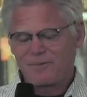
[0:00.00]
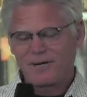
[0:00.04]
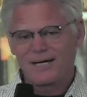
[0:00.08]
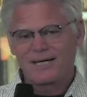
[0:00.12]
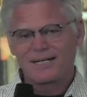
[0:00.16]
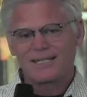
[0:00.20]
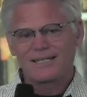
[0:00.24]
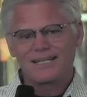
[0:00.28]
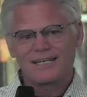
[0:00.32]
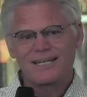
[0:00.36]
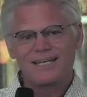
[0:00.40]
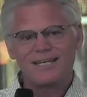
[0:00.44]

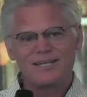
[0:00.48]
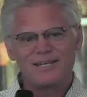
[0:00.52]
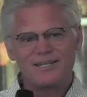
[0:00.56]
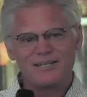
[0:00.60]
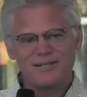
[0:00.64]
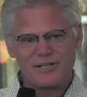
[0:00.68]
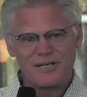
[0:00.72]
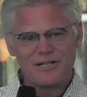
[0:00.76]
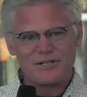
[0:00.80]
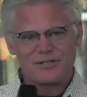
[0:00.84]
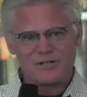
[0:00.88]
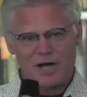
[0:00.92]
but he,
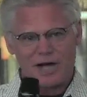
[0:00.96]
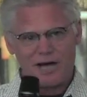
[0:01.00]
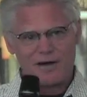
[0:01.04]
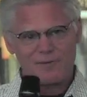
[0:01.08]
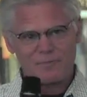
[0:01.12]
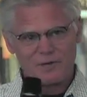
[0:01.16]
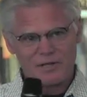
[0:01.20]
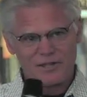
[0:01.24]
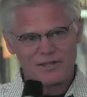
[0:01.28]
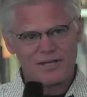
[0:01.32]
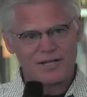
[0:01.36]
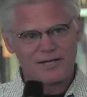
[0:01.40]
he
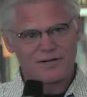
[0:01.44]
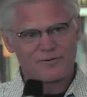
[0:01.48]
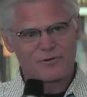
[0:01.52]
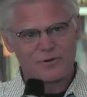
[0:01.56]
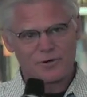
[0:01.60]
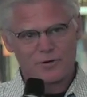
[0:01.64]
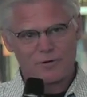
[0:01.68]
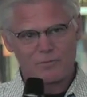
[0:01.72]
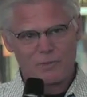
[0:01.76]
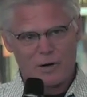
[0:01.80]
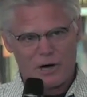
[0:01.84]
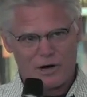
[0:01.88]
taught me that if
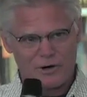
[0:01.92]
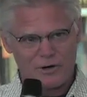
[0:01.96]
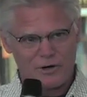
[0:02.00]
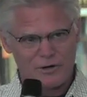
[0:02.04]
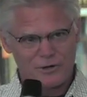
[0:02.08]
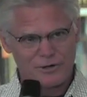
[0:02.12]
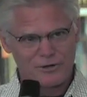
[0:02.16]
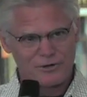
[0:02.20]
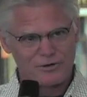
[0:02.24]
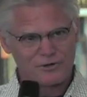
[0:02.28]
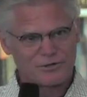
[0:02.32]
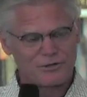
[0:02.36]
you're a bar
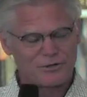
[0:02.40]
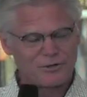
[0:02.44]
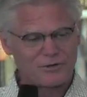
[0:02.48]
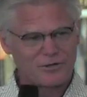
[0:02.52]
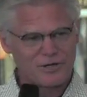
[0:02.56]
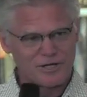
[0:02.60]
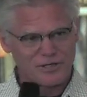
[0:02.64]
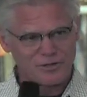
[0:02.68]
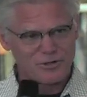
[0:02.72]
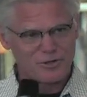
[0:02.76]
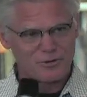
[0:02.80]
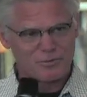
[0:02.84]
owner, two
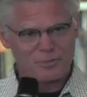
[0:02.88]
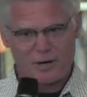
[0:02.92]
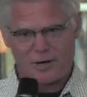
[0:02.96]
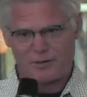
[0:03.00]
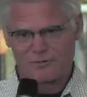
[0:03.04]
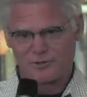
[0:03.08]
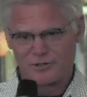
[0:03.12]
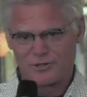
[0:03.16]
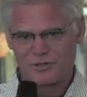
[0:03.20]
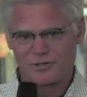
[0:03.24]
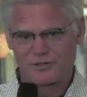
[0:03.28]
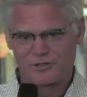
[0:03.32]
things you
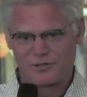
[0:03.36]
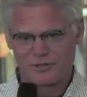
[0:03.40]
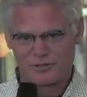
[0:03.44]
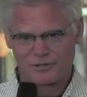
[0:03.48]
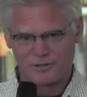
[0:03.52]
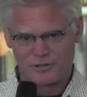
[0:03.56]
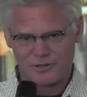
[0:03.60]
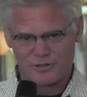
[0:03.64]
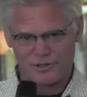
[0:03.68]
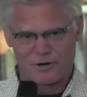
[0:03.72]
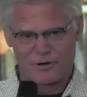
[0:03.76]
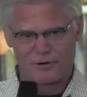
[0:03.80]
probably should
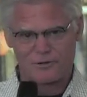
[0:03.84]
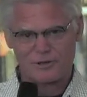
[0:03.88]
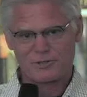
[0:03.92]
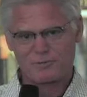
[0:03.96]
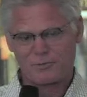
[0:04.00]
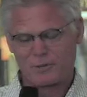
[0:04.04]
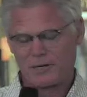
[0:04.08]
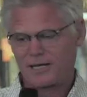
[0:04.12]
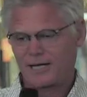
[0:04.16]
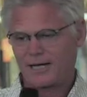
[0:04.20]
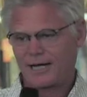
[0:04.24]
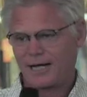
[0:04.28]
do is always
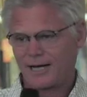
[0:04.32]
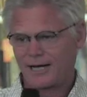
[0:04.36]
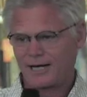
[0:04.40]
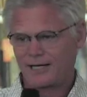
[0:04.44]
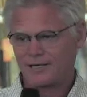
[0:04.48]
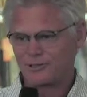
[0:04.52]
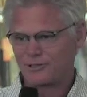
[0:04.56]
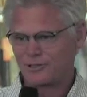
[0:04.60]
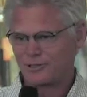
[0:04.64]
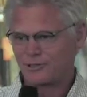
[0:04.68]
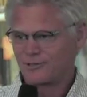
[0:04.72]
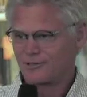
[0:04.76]
pay
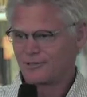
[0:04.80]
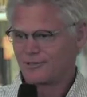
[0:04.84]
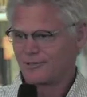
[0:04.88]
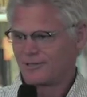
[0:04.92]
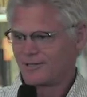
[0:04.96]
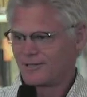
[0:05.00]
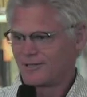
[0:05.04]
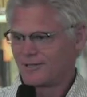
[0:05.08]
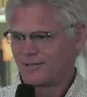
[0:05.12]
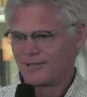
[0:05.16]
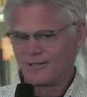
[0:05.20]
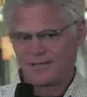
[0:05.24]
cash.
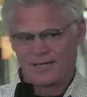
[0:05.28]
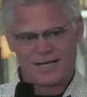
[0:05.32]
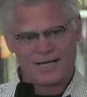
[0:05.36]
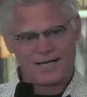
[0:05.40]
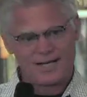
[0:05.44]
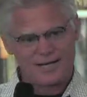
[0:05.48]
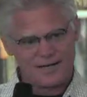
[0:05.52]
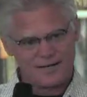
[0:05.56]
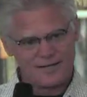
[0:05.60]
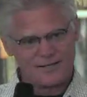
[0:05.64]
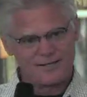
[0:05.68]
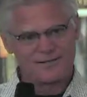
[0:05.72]

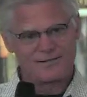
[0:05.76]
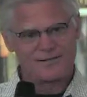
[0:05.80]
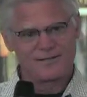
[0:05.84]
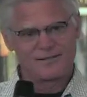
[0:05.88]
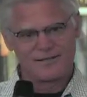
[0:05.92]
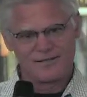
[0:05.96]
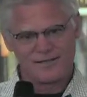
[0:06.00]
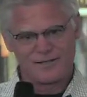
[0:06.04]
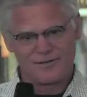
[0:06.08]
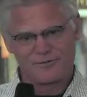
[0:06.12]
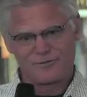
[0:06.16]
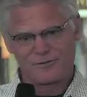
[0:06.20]
And
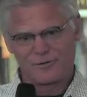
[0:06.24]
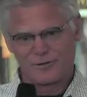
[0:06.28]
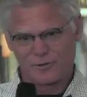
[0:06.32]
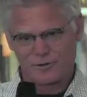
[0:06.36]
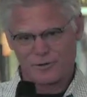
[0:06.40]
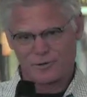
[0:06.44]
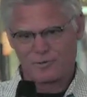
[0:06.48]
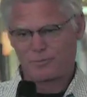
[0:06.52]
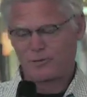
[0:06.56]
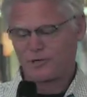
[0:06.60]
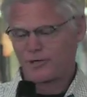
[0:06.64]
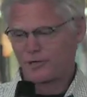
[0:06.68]
if you
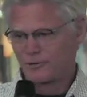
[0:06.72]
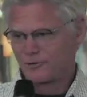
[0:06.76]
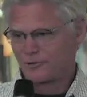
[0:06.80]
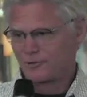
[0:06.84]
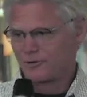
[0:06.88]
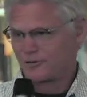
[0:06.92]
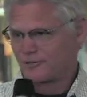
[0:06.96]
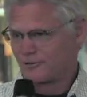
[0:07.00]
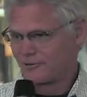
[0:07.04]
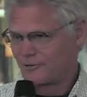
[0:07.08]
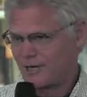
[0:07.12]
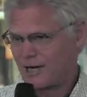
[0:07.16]
were prone
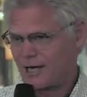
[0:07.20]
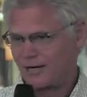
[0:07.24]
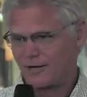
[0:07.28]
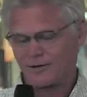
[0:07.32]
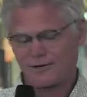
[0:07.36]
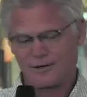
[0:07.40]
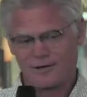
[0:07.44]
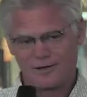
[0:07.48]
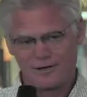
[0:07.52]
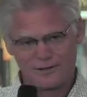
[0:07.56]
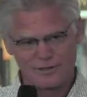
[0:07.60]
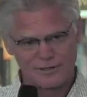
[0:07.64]
to
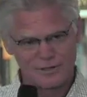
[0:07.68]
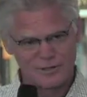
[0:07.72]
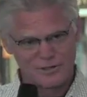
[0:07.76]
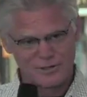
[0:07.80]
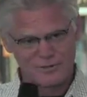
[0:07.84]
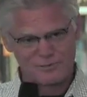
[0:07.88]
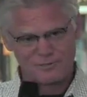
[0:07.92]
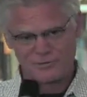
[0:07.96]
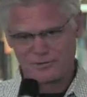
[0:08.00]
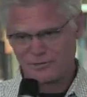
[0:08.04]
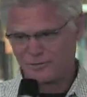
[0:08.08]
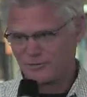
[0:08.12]

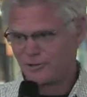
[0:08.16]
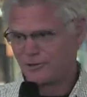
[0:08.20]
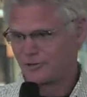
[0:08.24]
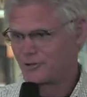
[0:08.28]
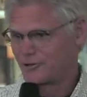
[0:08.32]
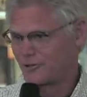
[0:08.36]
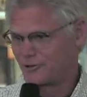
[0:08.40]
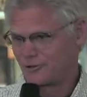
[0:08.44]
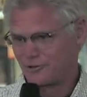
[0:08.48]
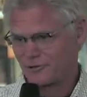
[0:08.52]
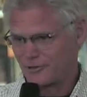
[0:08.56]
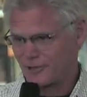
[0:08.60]
alcoholism, you
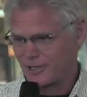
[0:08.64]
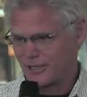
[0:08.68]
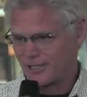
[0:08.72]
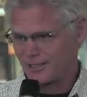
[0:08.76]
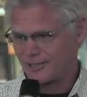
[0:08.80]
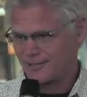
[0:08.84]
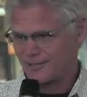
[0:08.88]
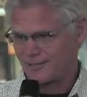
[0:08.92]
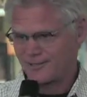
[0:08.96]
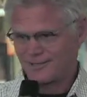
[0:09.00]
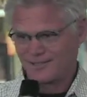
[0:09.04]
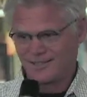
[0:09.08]
shouldn't
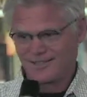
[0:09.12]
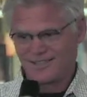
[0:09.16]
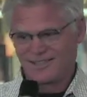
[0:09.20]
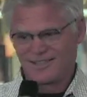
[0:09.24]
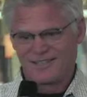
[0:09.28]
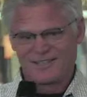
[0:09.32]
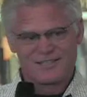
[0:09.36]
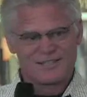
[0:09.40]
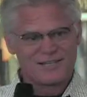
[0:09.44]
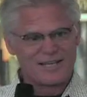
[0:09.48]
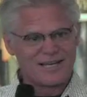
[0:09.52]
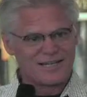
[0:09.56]
drink.
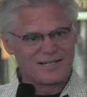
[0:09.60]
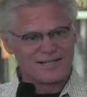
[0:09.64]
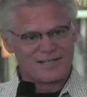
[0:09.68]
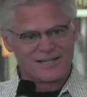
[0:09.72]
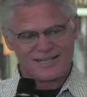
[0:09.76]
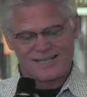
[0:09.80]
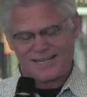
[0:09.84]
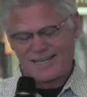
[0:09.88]
And,